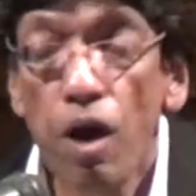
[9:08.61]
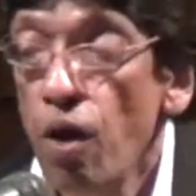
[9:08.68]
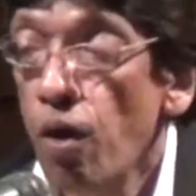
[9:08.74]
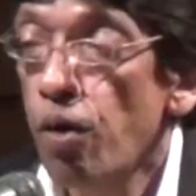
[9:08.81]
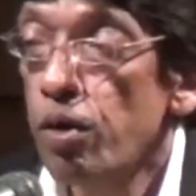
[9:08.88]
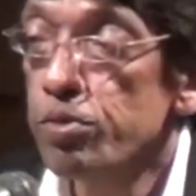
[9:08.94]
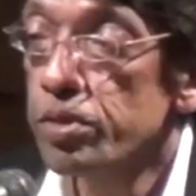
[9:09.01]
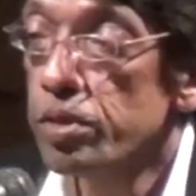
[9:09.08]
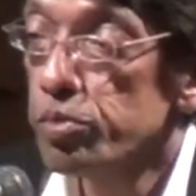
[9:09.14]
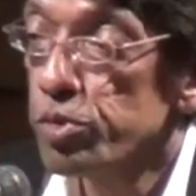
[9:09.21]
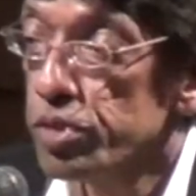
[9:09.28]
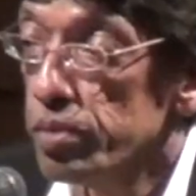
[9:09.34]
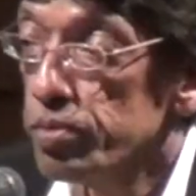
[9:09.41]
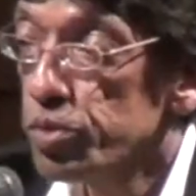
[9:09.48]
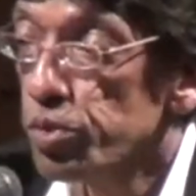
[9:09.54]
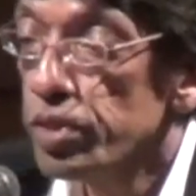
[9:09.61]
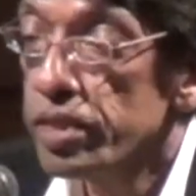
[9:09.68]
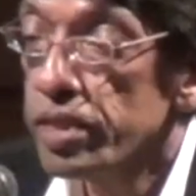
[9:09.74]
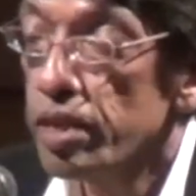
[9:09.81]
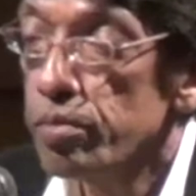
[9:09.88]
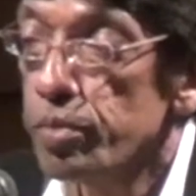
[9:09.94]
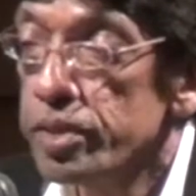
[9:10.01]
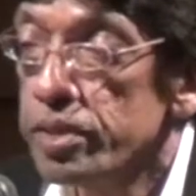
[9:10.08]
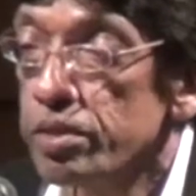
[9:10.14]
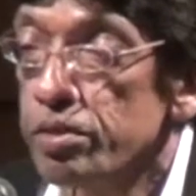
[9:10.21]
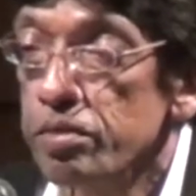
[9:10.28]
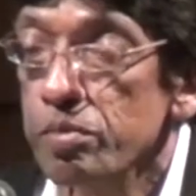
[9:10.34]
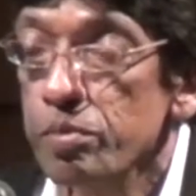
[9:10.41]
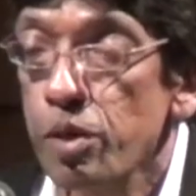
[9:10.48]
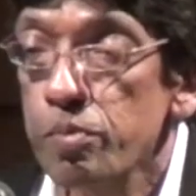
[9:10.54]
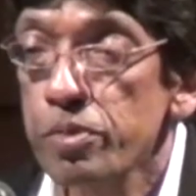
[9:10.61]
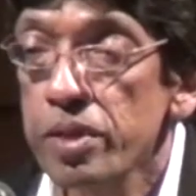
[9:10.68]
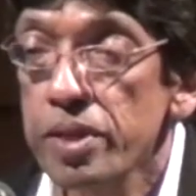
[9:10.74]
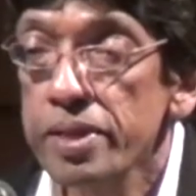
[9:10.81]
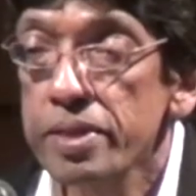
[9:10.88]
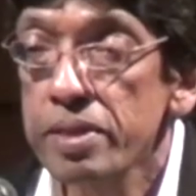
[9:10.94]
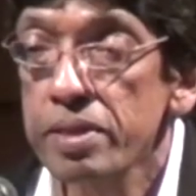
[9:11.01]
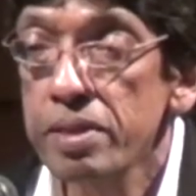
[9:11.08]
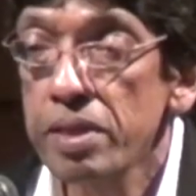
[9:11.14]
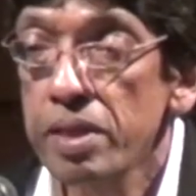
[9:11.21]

Although the Muslims are only 10% of the population,